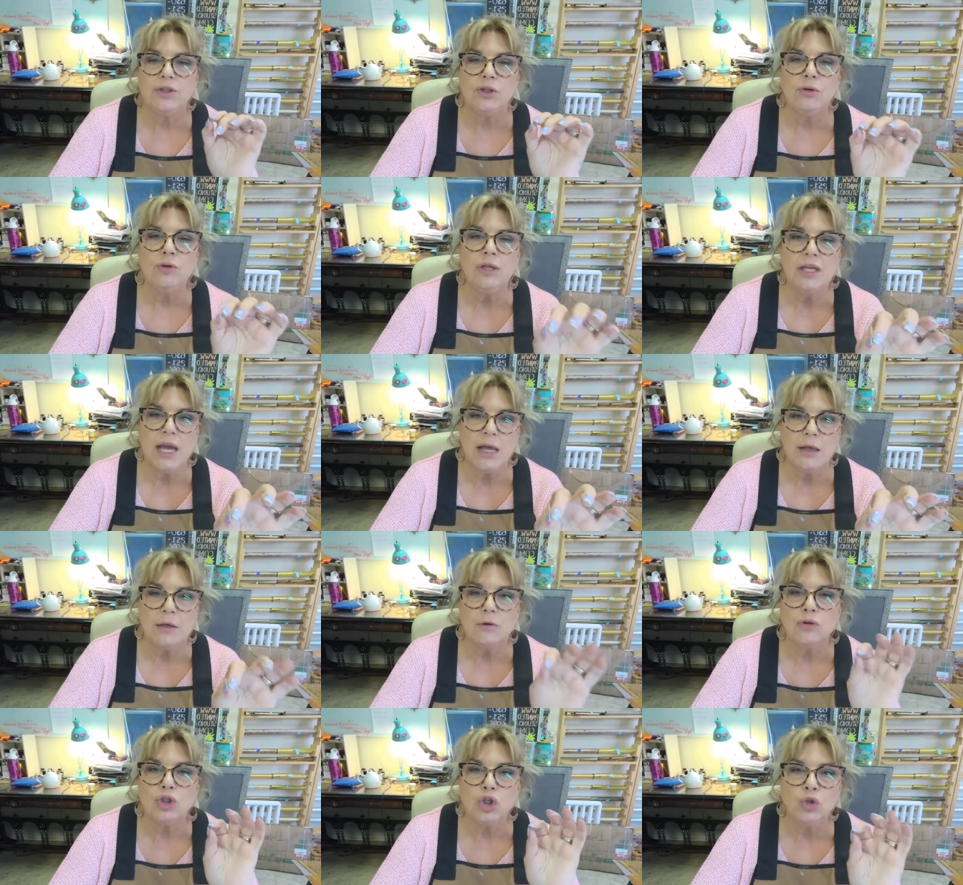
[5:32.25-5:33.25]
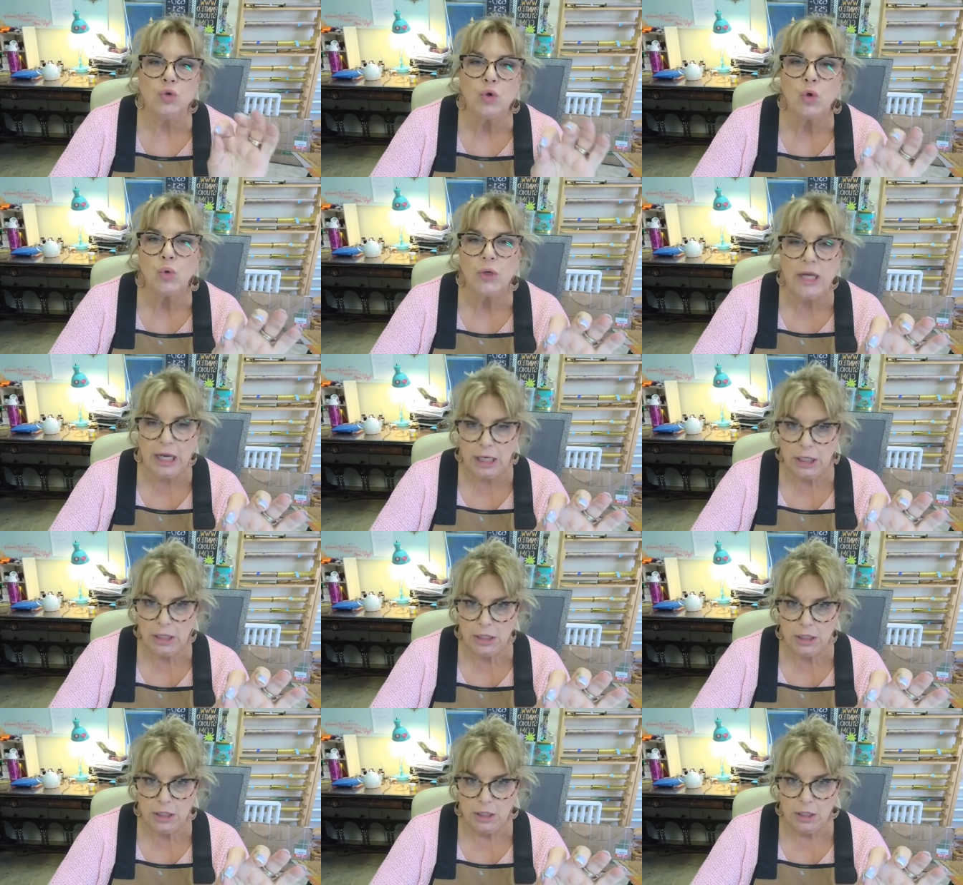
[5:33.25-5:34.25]
too yellow, too
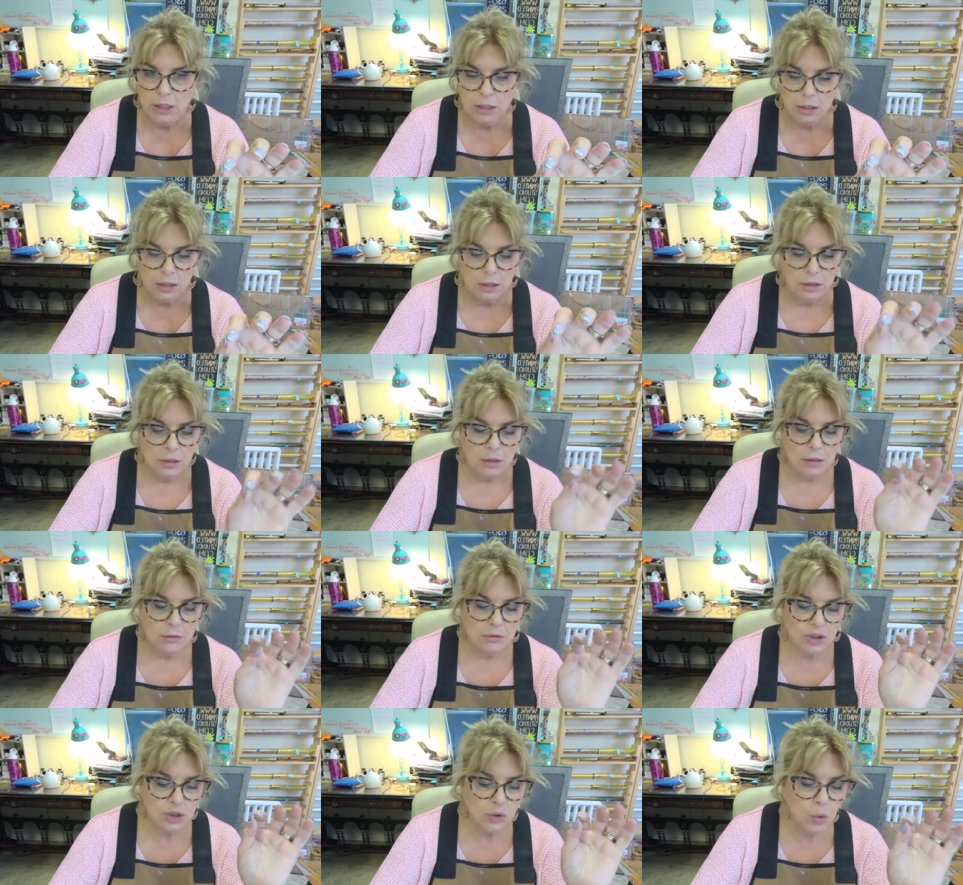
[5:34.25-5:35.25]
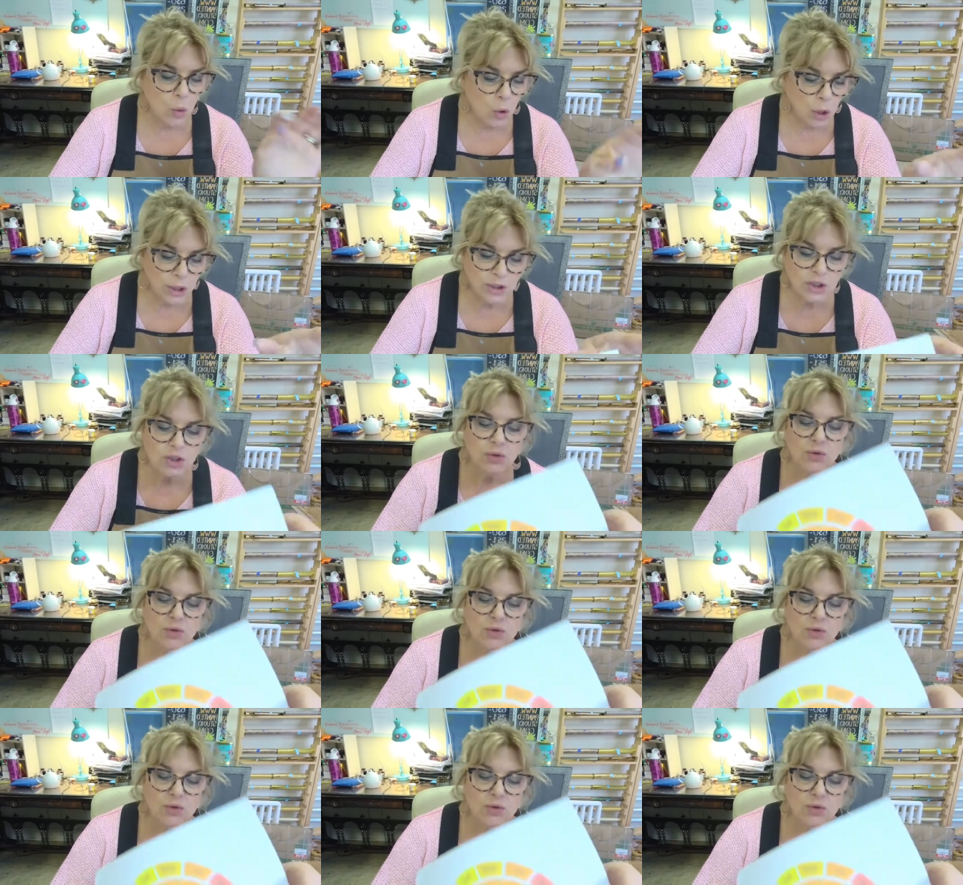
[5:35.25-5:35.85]
green, too orange, too